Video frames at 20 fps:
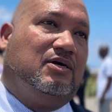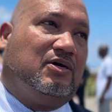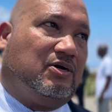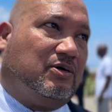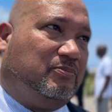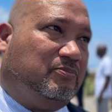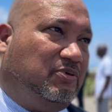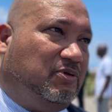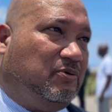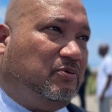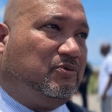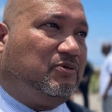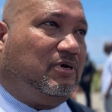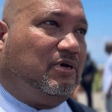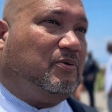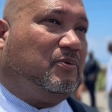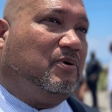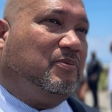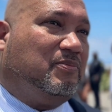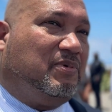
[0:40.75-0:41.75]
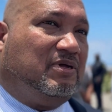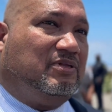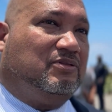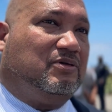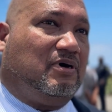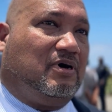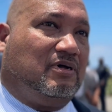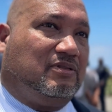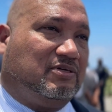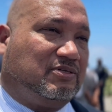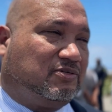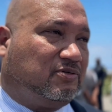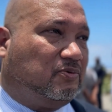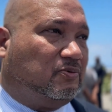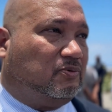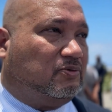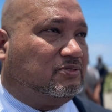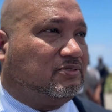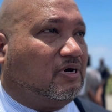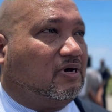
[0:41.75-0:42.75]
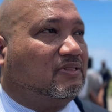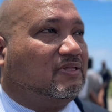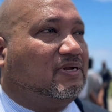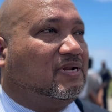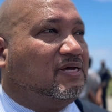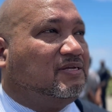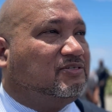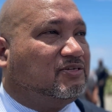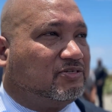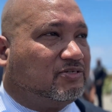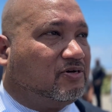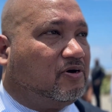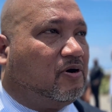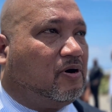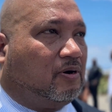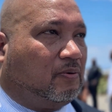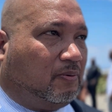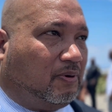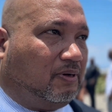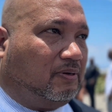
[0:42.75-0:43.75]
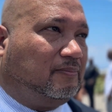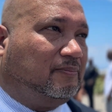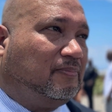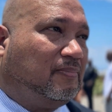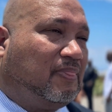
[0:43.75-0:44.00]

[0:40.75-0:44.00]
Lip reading: computer equipment to other schools other than just Cornwall.